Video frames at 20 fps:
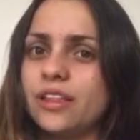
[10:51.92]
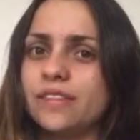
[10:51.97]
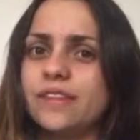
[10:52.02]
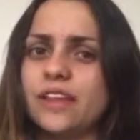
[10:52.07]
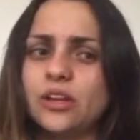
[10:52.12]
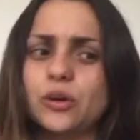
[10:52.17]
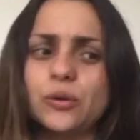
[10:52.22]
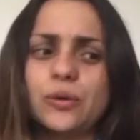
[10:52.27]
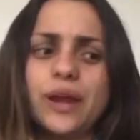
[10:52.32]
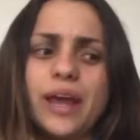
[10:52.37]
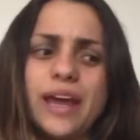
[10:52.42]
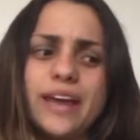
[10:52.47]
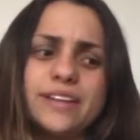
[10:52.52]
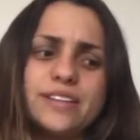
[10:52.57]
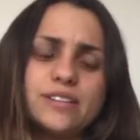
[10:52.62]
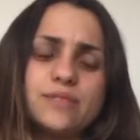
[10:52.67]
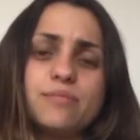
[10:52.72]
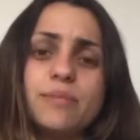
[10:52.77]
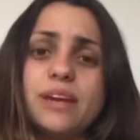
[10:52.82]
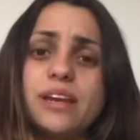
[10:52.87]
that
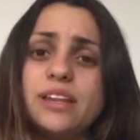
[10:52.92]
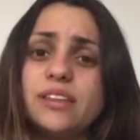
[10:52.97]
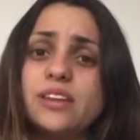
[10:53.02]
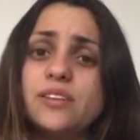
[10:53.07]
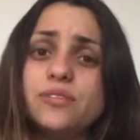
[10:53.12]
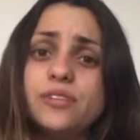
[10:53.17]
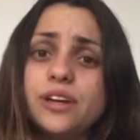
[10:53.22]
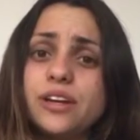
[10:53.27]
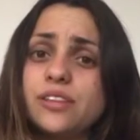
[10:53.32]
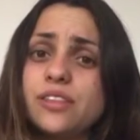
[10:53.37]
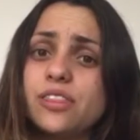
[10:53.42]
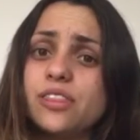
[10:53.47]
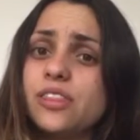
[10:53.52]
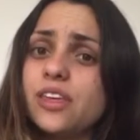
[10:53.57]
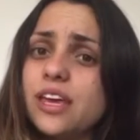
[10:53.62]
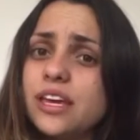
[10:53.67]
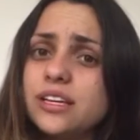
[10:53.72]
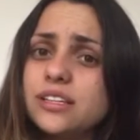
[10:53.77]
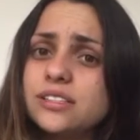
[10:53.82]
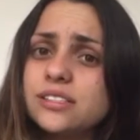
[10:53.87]
creates many different
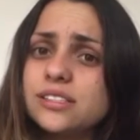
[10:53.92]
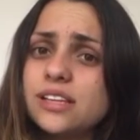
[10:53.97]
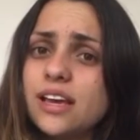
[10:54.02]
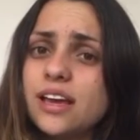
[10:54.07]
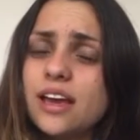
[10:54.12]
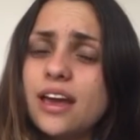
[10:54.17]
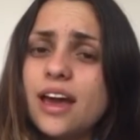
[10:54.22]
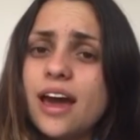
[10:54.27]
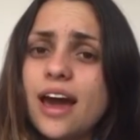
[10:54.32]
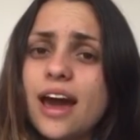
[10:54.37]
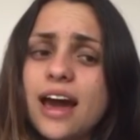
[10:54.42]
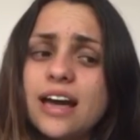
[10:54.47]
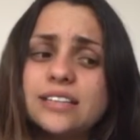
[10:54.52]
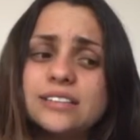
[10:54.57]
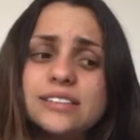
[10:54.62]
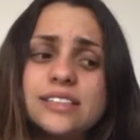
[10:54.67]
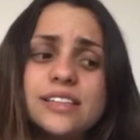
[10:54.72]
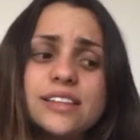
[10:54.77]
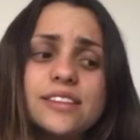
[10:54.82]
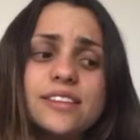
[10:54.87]
things
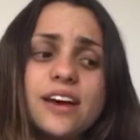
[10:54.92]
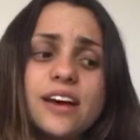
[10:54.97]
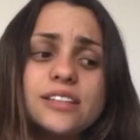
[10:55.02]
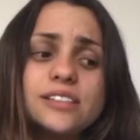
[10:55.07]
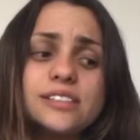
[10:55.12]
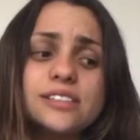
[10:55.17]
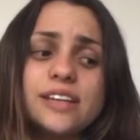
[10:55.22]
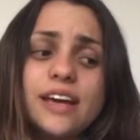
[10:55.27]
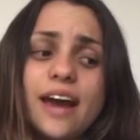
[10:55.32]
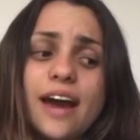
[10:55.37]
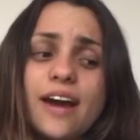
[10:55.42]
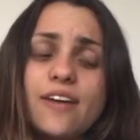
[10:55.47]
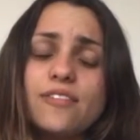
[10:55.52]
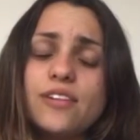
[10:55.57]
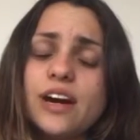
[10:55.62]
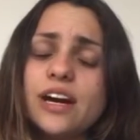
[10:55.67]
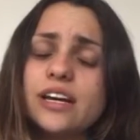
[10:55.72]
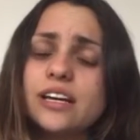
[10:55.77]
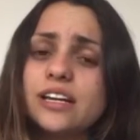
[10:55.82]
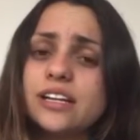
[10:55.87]
and that doesn't have
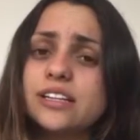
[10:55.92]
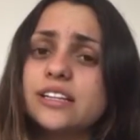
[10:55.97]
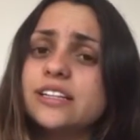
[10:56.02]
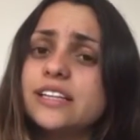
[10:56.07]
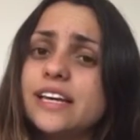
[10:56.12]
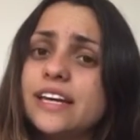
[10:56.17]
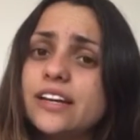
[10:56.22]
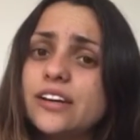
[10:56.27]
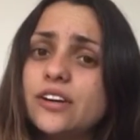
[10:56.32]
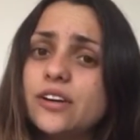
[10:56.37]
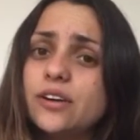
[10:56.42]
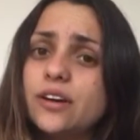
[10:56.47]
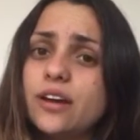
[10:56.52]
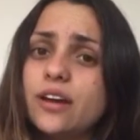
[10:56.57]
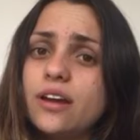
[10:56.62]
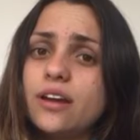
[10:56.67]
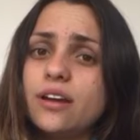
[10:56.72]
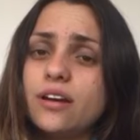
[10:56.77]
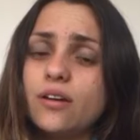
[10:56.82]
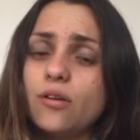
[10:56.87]
a clear
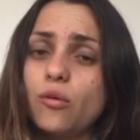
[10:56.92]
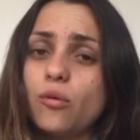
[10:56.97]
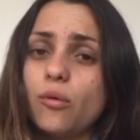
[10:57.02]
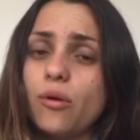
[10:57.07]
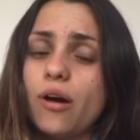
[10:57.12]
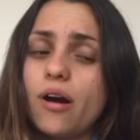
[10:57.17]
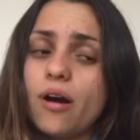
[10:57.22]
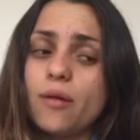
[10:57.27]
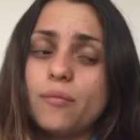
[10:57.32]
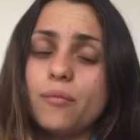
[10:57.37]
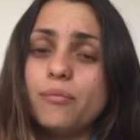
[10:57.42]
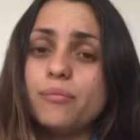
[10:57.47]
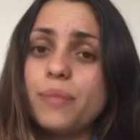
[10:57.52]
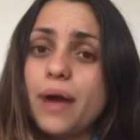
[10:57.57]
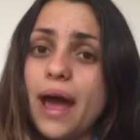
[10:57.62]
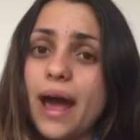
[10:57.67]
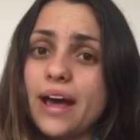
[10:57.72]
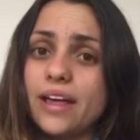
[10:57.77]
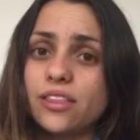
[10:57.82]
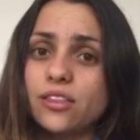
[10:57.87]

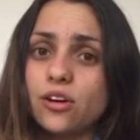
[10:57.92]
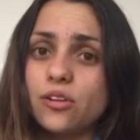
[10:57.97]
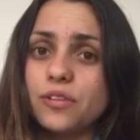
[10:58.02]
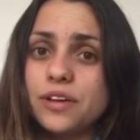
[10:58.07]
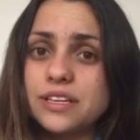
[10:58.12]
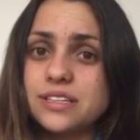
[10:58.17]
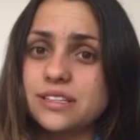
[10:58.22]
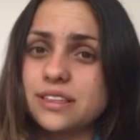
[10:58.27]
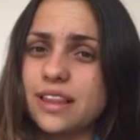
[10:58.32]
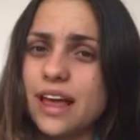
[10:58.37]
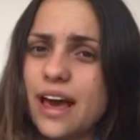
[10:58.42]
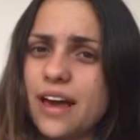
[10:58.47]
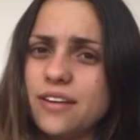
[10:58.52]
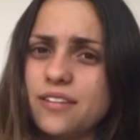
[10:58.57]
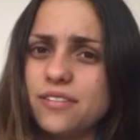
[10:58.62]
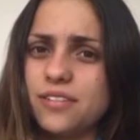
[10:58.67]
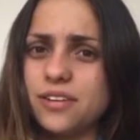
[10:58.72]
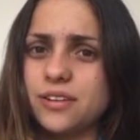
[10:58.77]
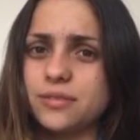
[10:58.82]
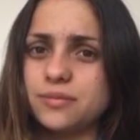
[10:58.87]
path of his
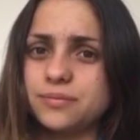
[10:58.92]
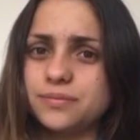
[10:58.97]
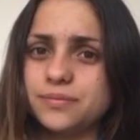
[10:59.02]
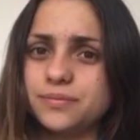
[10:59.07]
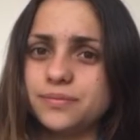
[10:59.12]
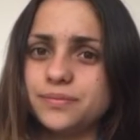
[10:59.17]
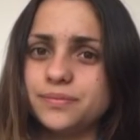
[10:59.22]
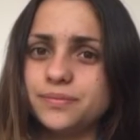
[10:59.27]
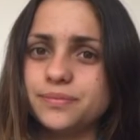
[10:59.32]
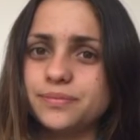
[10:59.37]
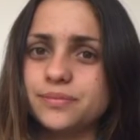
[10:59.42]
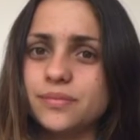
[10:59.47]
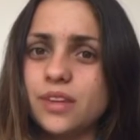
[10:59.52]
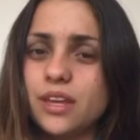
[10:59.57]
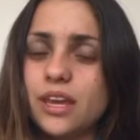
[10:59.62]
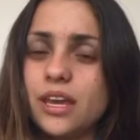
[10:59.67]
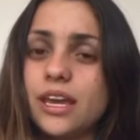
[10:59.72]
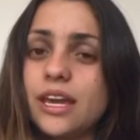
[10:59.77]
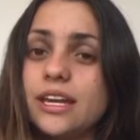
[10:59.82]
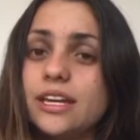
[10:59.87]
life.
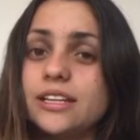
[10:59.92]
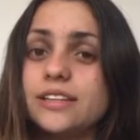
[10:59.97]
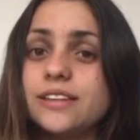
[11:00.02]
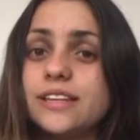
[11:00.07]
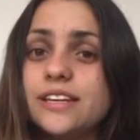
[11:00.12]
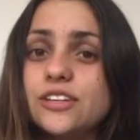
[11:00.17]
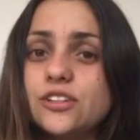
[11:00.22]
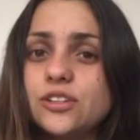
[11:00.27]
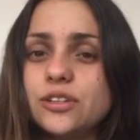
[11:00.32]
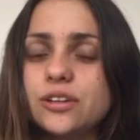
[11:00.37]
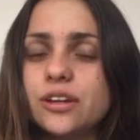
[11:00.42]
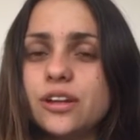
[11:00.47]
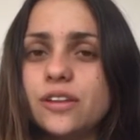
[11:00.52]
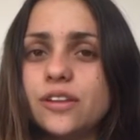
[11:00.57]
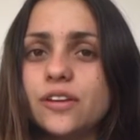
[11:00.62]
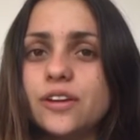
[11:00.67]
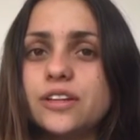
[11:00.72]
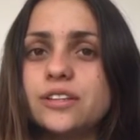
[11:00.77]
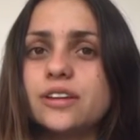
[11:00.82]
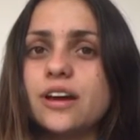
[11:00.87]
In addition,
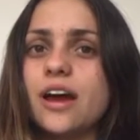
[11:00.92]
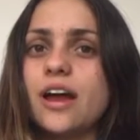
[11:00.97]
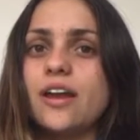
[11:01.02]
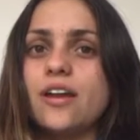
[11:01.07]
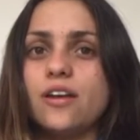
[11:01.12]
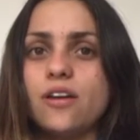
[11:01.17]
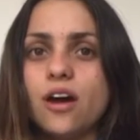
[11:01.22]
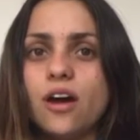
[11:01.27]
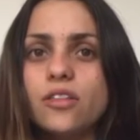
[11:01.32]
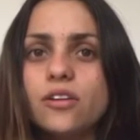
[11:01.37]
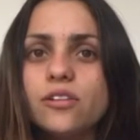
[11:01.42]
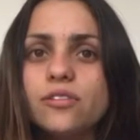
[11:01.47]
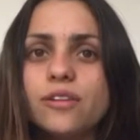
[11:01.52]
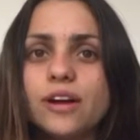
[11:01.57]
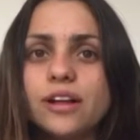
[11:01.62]
there is another